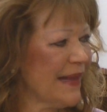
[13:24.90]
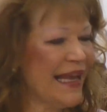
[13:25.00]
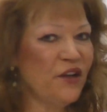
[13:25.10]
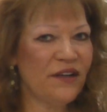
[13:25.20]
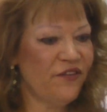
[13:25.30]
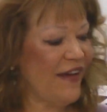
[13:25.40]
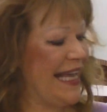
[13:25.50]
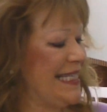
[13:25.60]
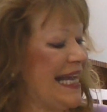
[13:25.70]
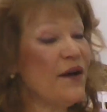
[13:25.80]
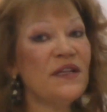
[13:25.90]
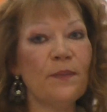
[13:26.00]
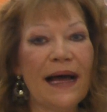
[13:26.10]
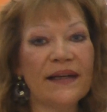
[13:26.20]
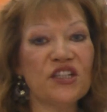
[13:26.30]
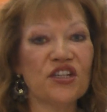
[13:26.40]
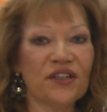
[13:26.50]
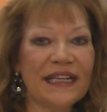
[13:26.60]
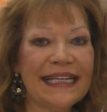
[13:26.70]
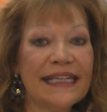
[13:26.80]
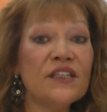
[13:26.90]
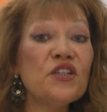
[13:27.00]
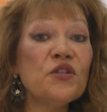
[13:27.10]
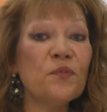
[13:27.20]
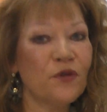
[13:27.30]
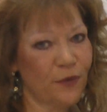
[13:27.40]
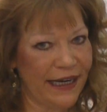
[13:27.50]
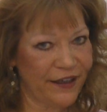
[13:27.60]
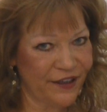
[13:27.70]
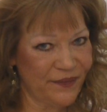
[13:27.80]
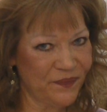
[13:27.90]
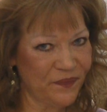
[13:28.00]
And you can find out about A Journey into Prayer.